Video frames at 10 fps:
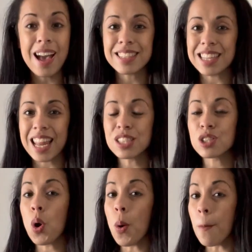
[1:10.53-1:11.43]
So let's
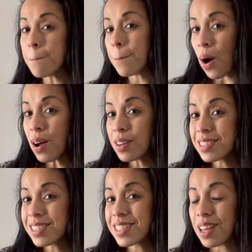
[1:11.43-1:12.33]

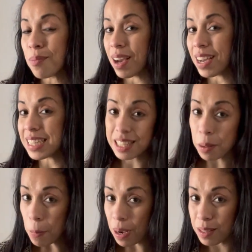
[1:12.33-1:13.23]
unbox my
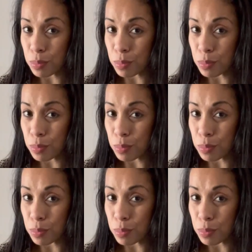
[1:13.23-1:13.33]
Timberland